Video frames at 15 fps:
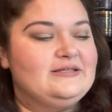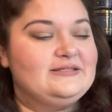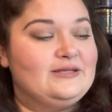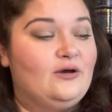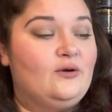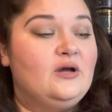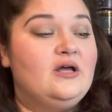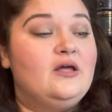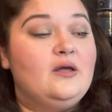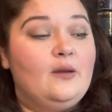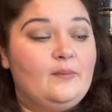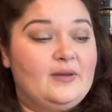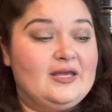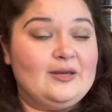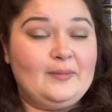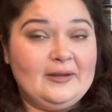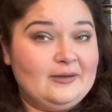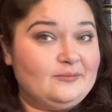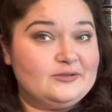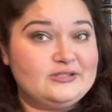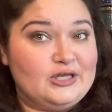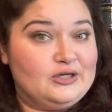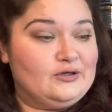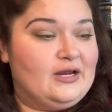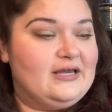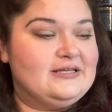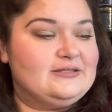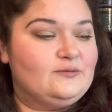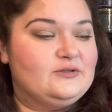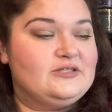So Pink Pineapple
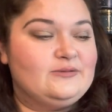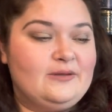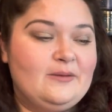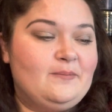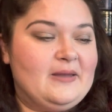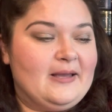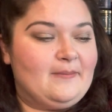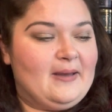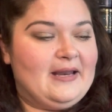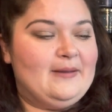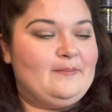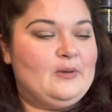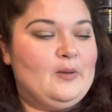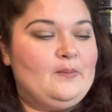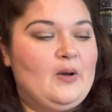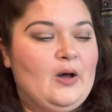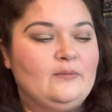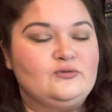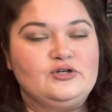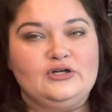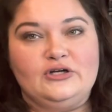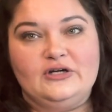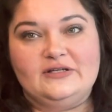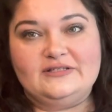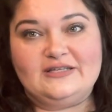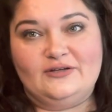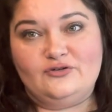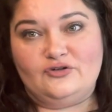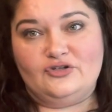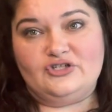Sunrise was sweet pink pineapple, palm sugar, and
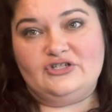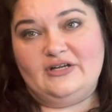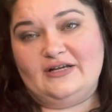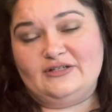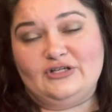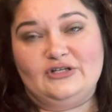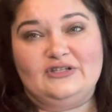sun-drenched nectar.